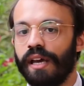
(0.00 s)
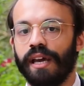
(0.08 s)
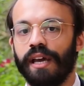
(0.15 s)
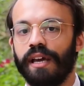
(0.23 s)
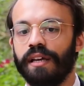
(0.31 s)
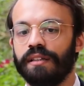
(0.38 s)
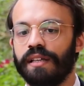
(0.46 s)

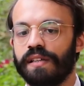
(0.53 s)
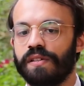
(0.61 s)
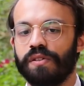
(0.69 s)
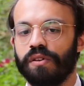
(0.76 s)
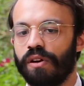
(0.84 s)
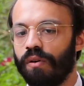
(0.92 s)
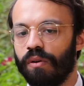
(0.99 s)
And
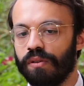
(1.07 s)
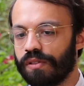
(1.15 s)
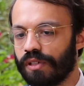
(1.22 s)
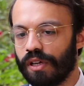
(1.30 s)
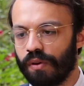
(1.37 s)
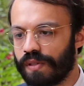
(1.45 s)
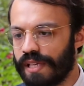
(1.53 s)
this, you know,
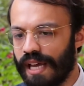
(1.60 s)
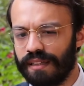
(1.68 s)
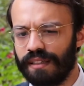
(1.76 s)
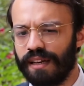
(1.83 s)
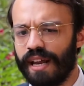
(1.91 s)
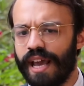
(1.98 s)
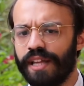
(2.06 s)
also goes
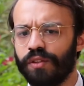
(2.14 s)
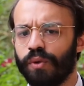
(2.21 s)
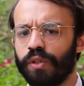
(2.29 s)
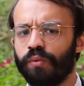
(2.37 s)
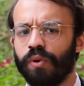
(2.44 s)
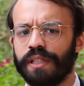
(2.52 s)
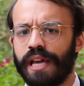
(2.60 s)
hand in hand
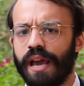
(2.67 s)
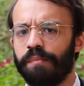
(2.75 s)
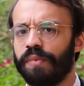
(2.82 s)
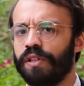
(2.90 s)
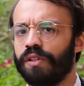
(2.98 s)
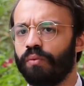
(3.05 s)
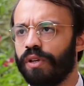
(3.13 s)
with what
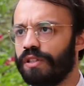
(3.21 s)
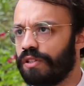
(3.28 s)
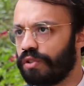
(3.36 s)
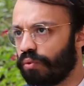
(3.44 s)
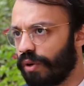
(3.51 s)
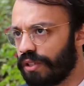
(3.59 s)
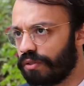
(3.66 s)
happened
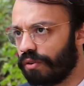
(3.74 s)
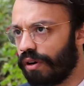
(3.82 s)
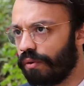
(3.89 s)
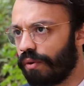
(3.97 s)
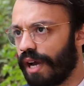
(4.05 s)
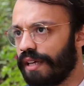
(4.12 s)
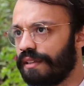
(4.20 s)
with
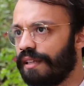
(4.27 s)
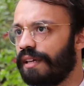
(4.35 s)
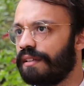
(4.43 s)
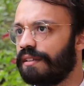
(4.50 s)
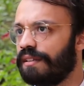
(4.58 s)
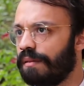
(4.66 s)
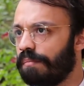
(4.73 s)
Twitter, right?
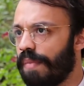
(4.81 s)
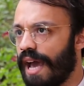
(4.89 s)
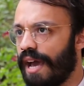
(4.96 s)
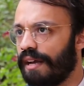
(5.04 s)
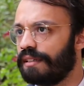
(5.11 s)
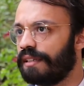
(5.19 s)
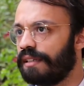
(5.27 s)
And the
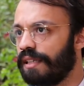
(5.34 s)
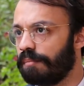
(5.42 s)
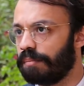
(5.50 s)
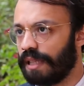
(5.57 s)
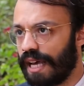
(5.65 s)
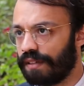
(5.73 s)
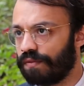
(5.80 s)
ban, the
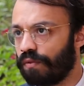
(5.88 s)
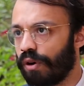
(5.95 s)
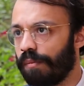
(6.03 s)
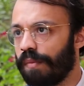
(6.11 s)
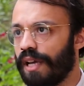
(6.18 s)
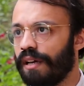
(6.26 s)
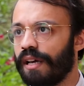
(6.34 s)

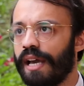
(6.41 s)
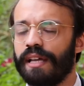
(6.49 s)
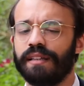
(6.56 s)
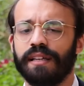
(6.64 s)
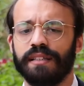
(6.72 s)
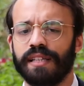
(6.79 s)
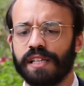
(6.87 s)
deplatforming.
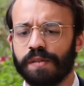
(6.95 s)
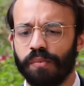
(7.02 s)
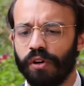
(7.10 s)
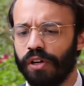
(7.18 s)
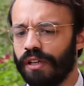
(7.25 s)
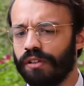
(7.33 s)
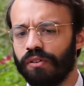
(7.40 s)
And in this
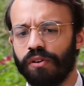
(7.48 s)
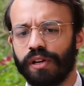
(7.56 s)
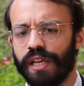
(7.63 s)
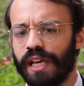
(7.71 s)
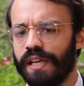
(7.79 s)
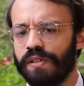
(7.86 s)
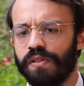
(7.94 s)
particular
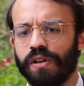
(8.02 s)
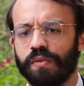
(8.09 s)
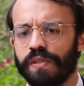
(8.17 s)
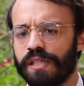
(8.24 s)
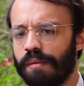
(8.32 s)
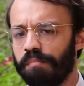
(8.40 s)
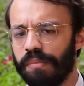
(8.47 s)
case, you know,
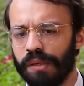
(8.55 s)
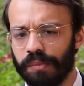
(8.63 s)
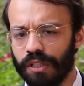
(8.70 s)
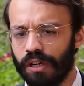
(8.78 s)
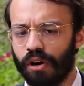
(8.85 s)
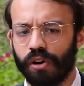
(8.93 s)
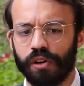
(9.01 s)
some
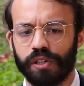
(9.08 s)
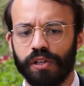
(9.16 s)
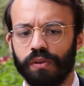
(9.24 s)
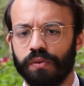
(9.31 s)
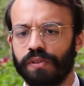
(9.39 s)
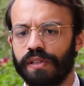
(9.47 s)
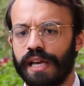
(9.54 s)
people
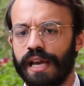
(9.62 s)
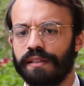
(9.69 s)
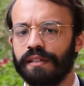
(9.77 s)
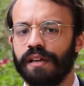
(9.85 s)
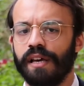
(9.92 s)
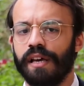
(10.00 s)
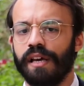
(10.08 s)
argued
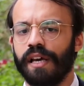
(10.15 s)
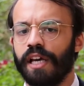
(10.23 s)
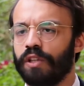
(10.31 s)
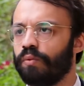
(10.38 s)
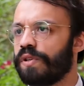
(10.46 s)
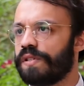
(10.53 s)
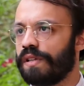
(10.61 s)
that
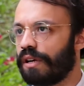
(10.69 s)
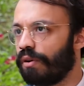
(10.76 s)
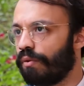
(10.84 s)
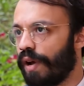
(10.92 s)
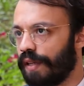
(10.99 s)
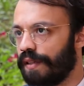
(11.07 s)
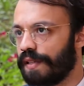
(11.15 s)
it was the
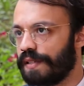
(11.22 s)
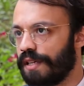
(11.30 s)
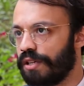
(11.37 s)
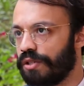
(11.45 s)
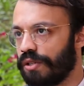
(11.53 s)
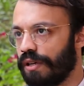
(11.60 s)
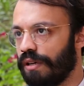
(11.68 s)
correct
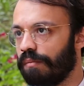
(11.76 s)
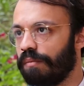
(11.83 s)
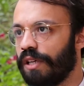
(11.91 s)
decision.